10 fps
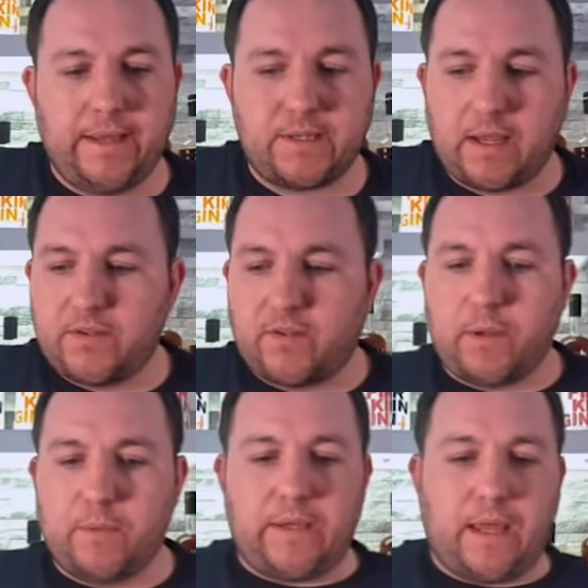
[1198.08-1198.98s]
It's nice to
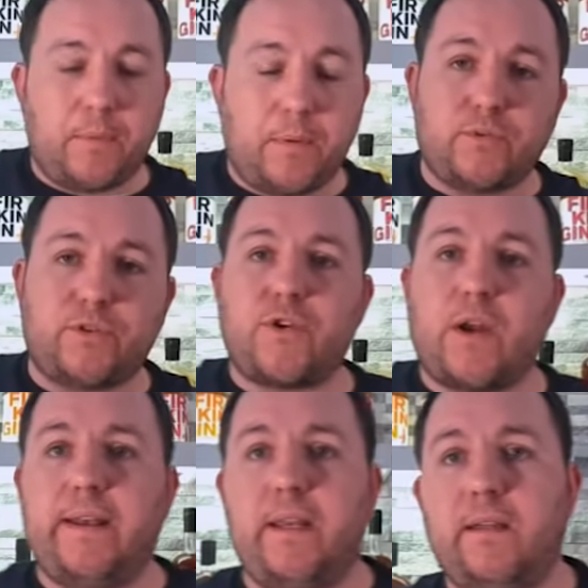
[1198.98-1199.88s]
be able to get people to
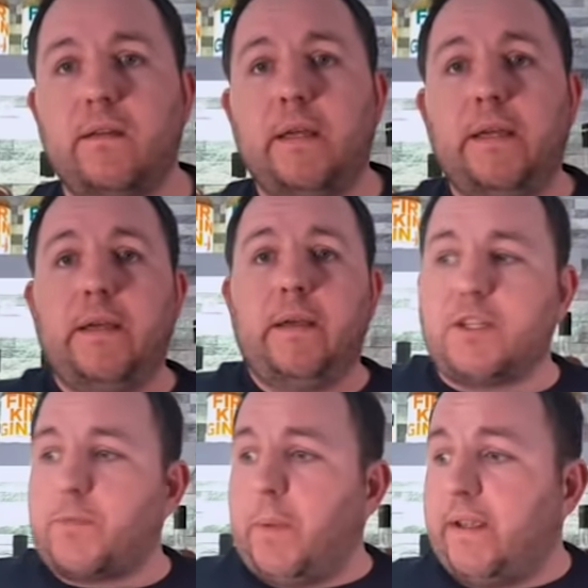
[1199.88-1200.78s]
try and eat.
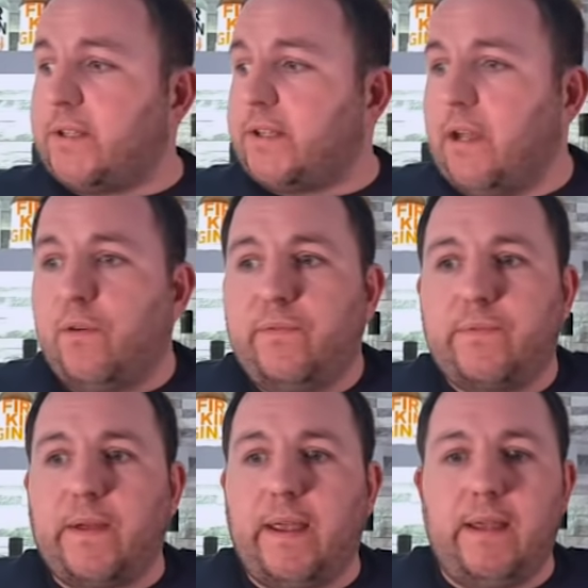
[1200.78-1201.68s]
The spirit itself
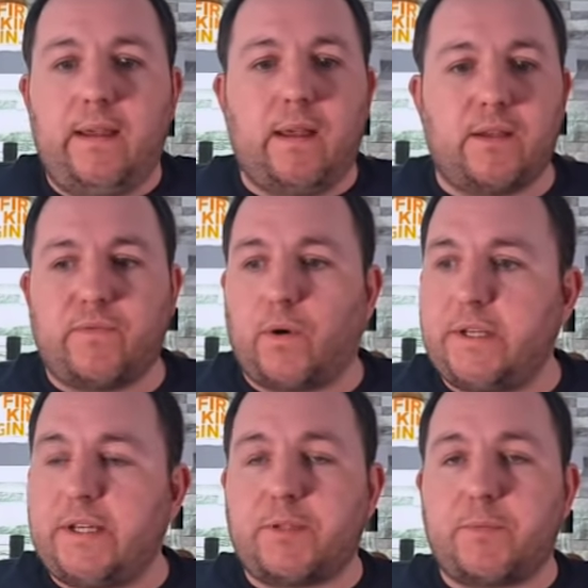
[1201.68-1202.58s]
is
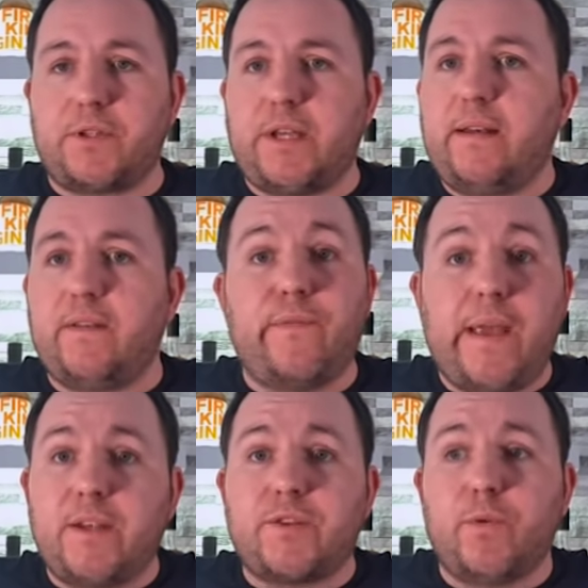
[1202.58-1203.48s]
46%, very